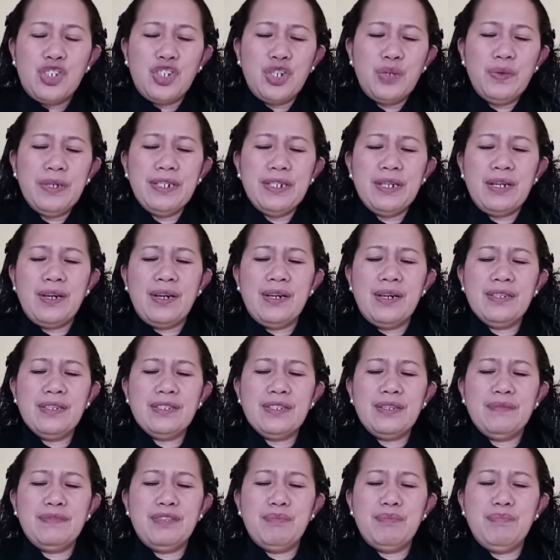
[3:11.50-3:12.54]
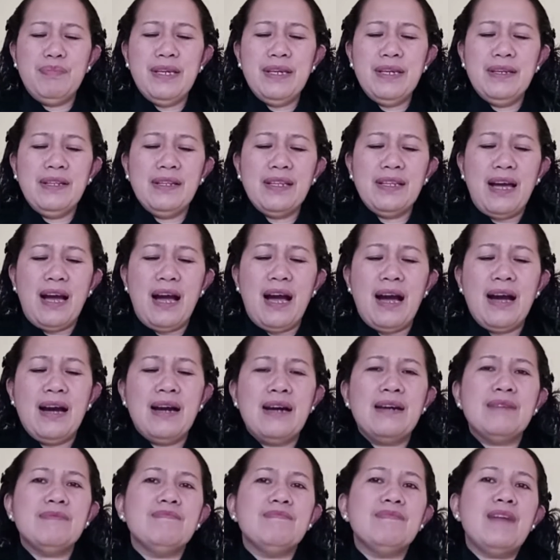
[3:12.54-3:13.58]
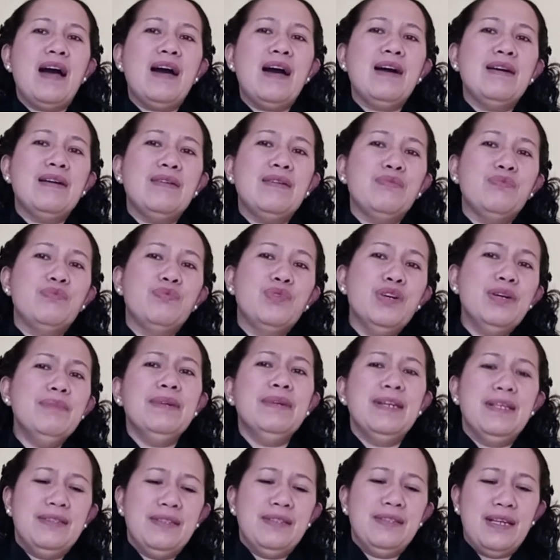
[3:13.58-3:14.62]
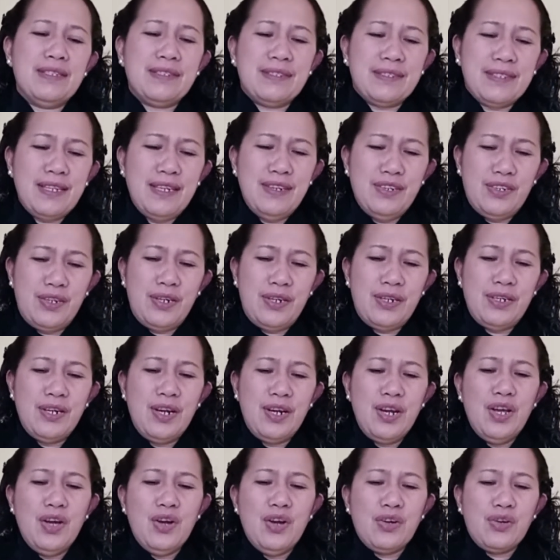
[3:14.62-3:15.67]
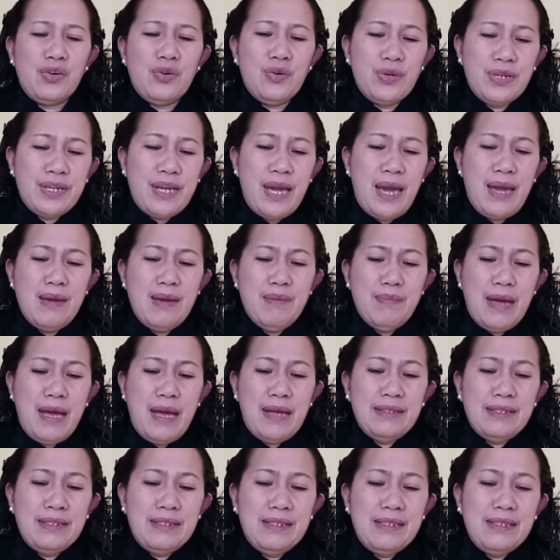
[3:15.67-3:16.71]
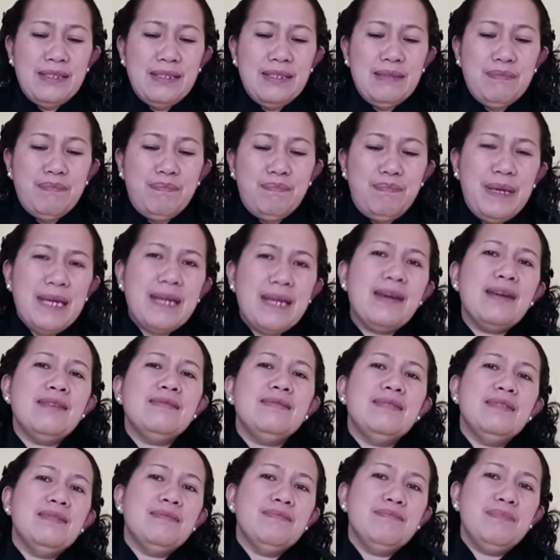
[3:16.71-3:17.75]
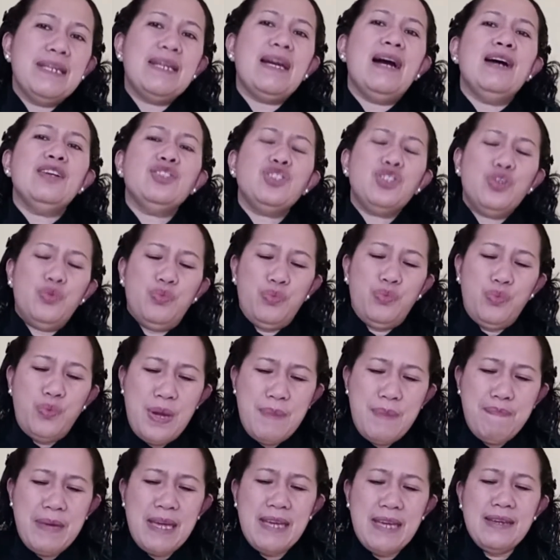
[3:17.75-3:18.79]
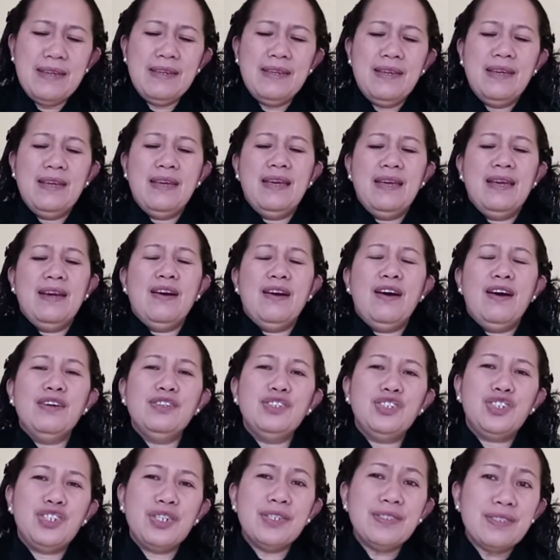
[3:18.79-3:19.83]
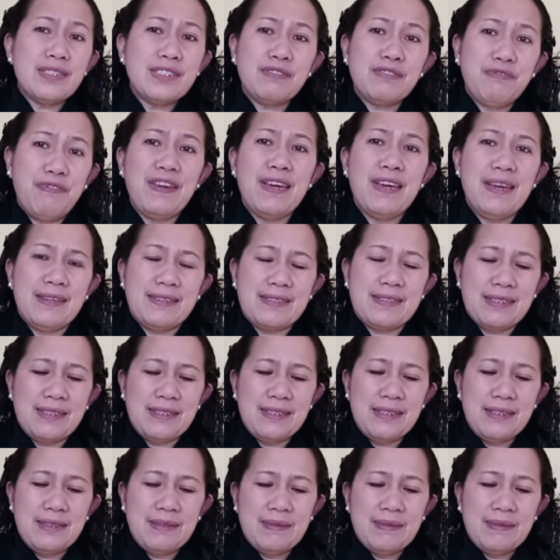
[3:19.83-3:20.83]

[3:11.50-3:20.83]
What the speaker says: During the course of the meal, a woman, a sinner, who came and began to weeping on Jesus' feet,